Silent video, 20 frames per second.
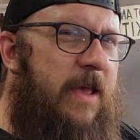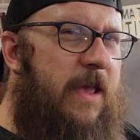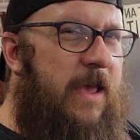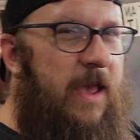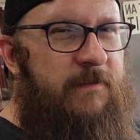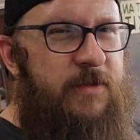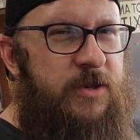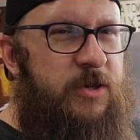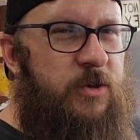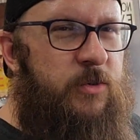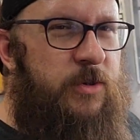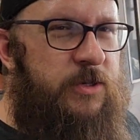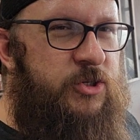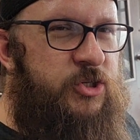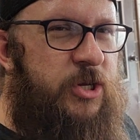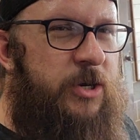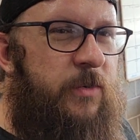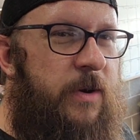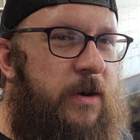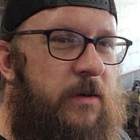heavy-duty
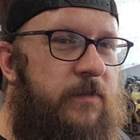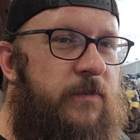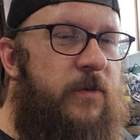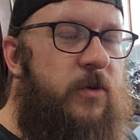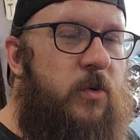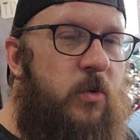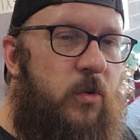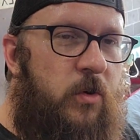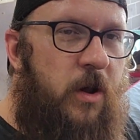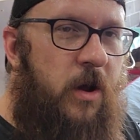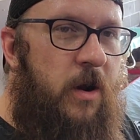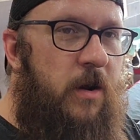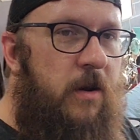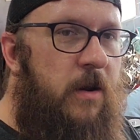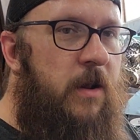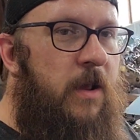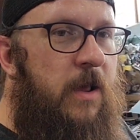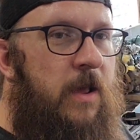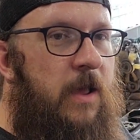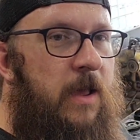generator for an old car.
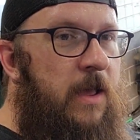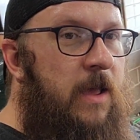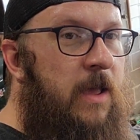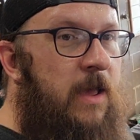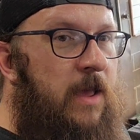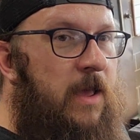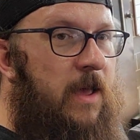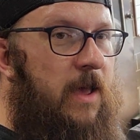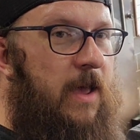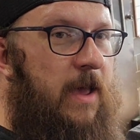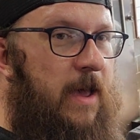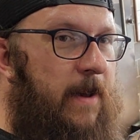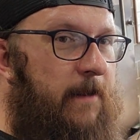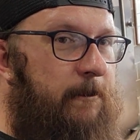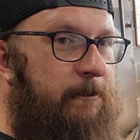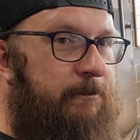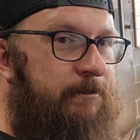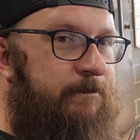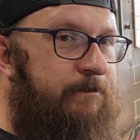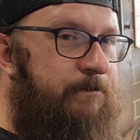
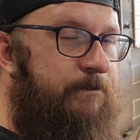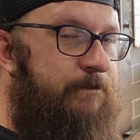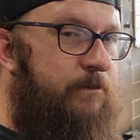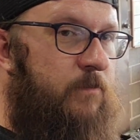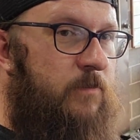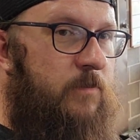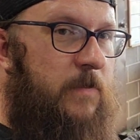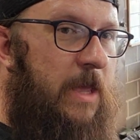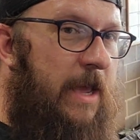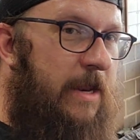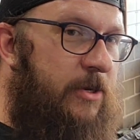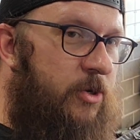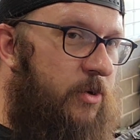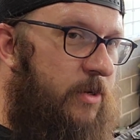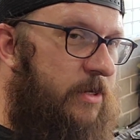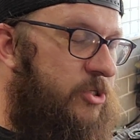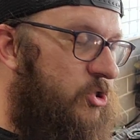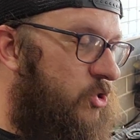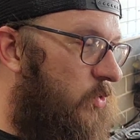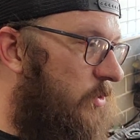I do
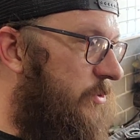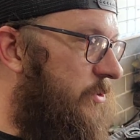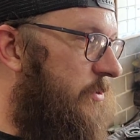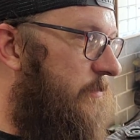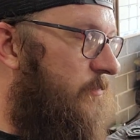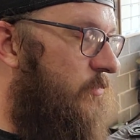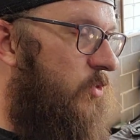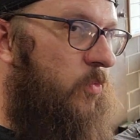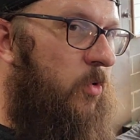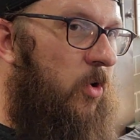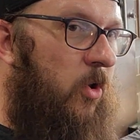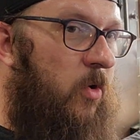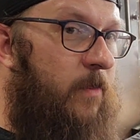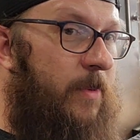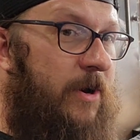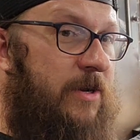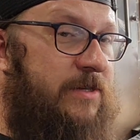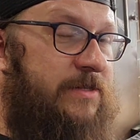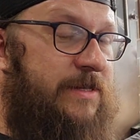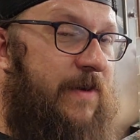need to source some new roller
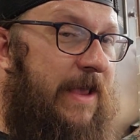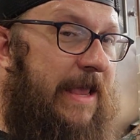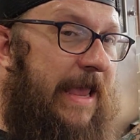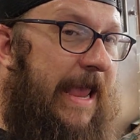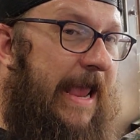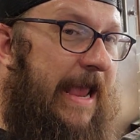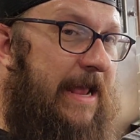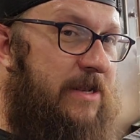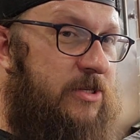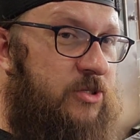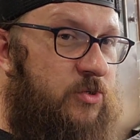bearings. If I can't